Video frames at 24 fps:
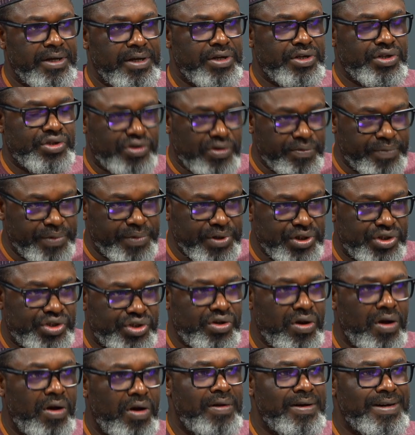should be
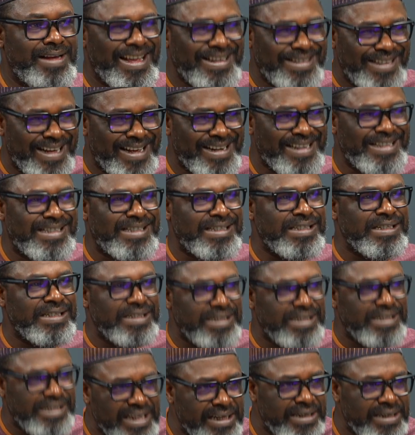sure that there is
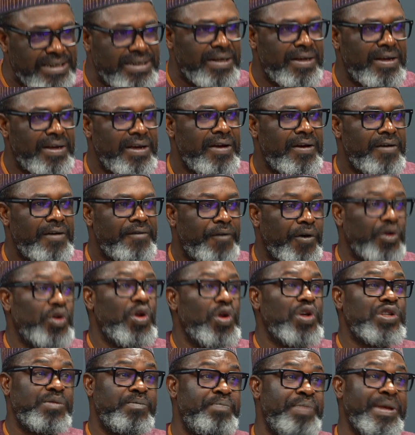need for
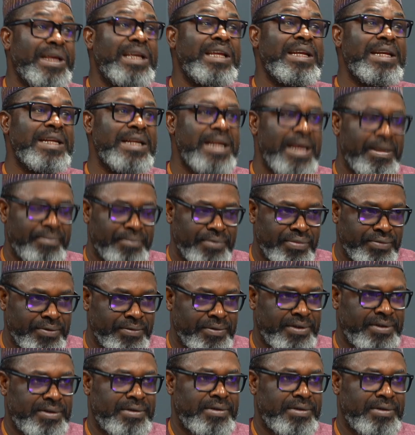those big names